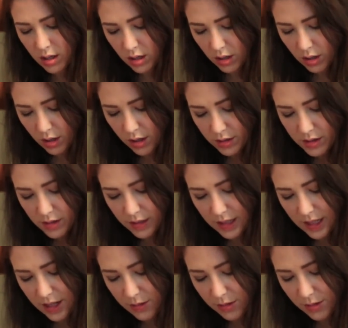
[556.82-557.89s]
You can also
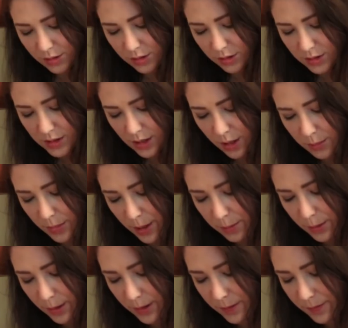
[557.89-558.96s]
hit it with a little salt and
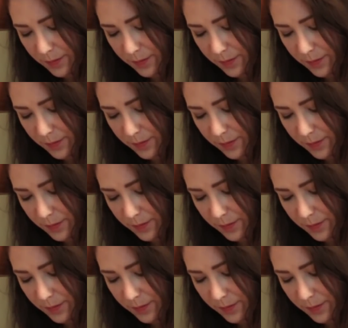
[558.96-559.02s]
pepper